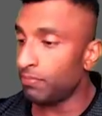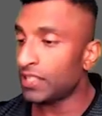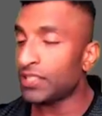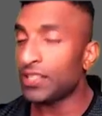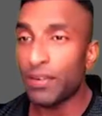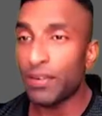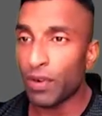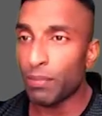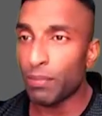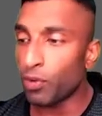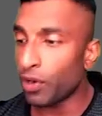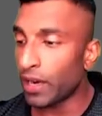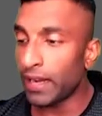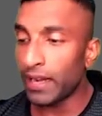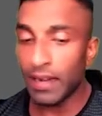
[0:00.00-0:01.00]
just write one
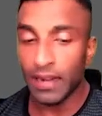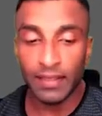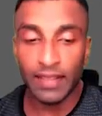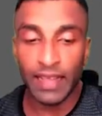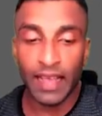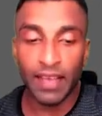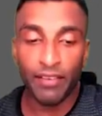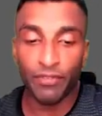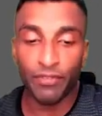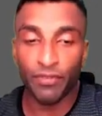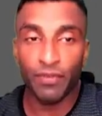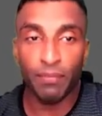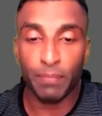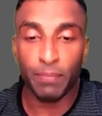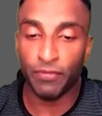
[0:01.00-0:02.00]
more line they have
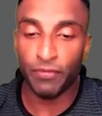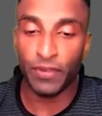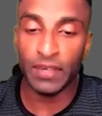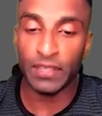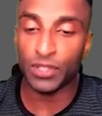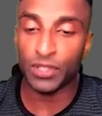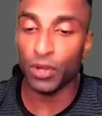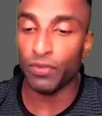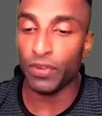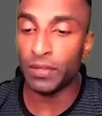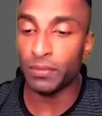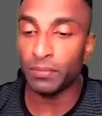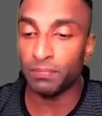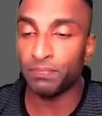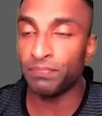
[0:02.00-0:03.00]
preference over